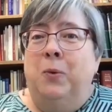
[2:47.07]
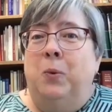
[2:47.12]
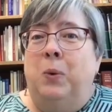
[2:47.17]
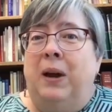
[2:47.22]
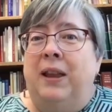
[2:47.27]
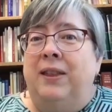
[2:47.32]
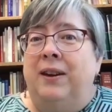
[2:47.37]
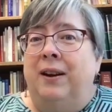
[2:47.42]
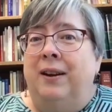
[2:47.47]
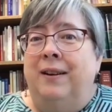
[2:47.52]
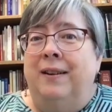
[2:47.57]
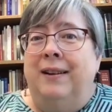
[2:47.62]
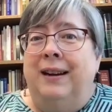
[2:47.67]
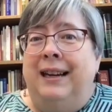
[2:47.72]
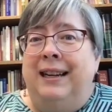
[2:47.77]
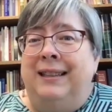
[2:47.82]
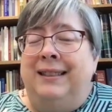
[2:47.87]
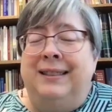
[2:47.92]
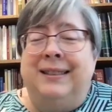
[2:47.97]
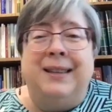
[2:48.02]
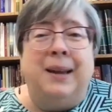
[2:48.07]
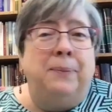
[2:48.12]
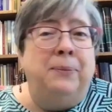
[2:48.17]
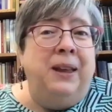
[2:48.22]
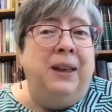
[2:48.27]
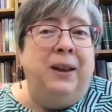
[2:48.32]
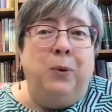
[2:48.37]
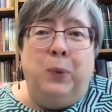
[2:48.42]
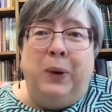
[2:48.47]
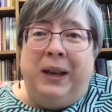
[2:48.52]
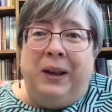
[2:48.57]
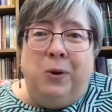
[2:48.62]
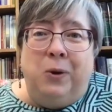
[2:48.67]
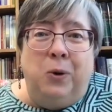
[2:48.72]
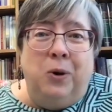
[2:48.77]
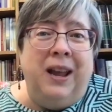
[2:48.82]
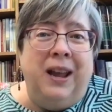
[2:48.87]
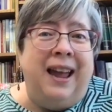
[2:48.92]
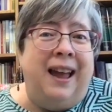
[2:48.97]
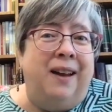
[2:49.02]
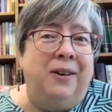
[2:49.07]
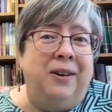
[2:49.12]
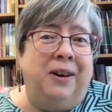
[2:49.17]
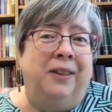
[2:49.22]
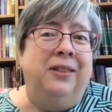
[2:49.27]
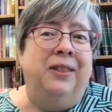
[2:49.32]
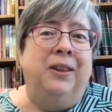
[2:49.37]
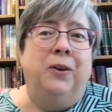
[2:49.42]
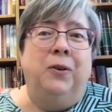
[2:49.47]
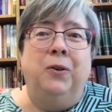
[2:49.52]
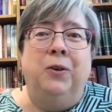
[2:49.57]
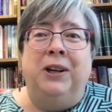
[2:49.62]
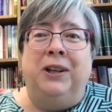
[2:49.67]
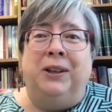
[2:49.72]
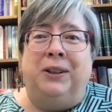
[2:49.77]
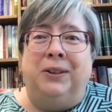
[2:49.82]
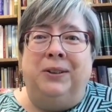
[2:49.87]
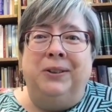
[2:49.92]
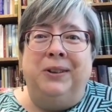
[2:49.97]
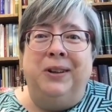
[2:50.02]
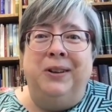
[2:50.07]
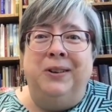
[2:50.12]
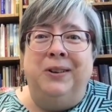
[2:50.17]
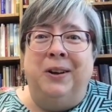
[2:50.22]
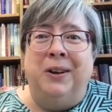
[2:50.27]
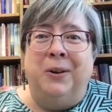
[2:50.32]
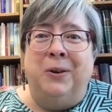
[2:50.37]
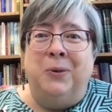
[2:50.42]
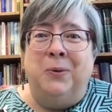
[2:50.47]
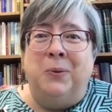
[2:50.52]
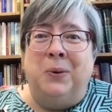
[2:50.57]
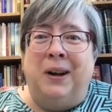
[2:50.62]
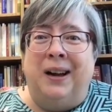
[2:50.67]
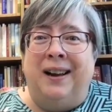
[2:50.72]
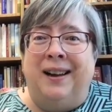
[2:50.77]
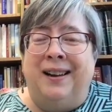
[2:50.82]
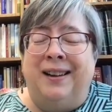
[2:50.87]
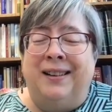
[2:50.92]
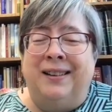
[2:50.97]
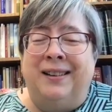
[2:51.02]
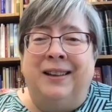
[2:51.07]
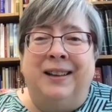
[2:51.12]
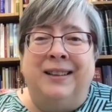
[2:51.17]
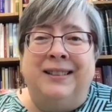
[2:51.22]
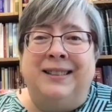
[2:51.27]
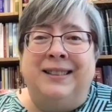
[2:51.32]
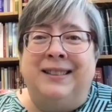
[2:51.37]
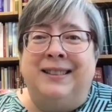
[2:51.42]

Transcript: whether it's something we cook out on the grill, a